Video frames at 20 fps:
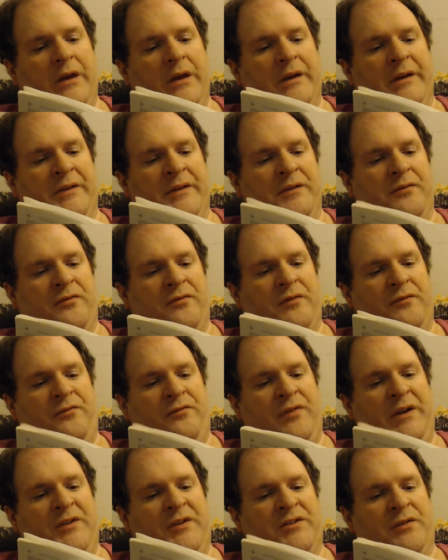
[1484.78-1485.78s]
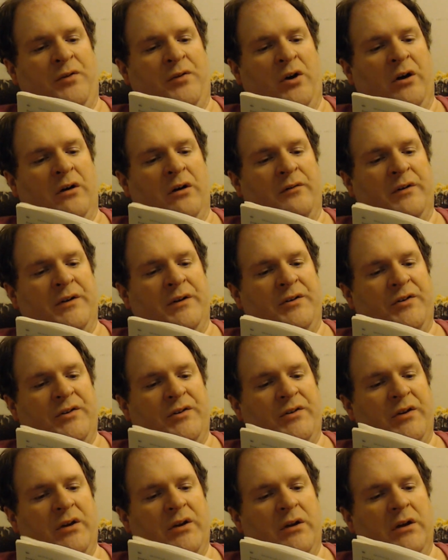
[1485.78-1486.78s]
And the Feast of
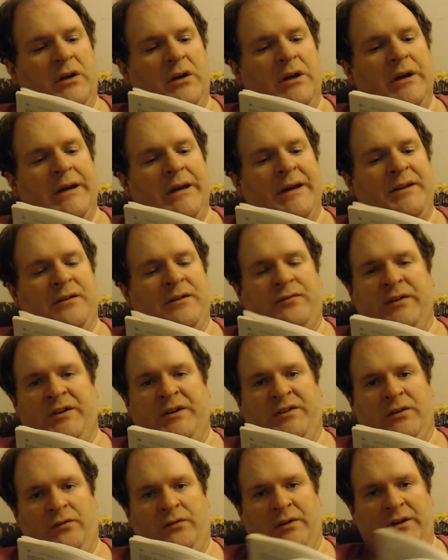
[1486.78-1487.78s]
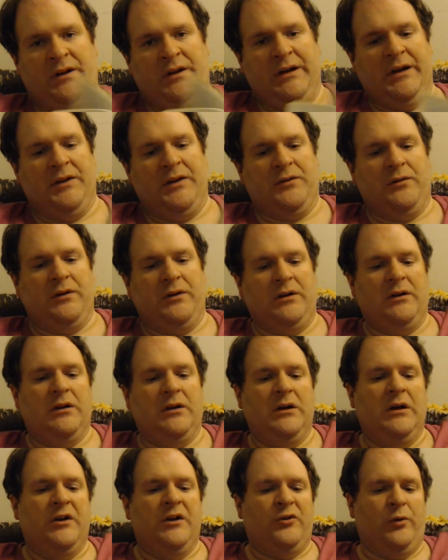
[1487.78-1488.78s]
Harvest, and the Feast of Ingathering.
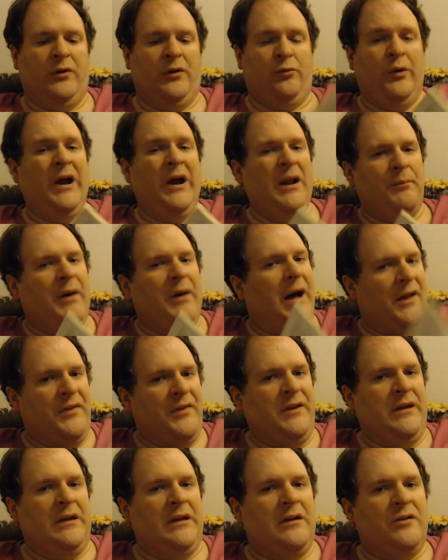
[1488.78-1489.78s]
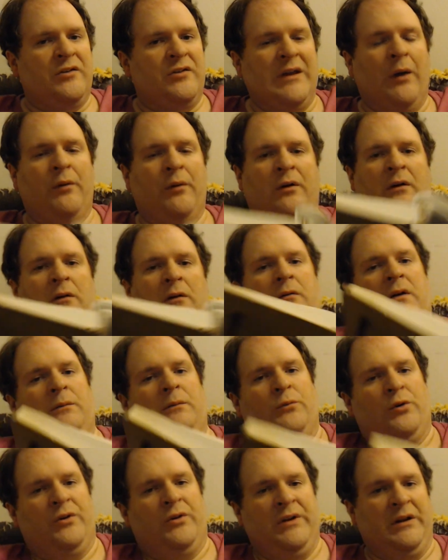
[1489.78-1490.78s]
So we've read about these. Now we're going to
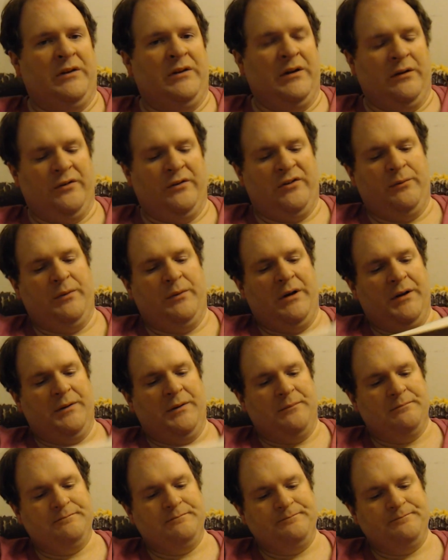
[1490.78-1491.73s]
read more details about them.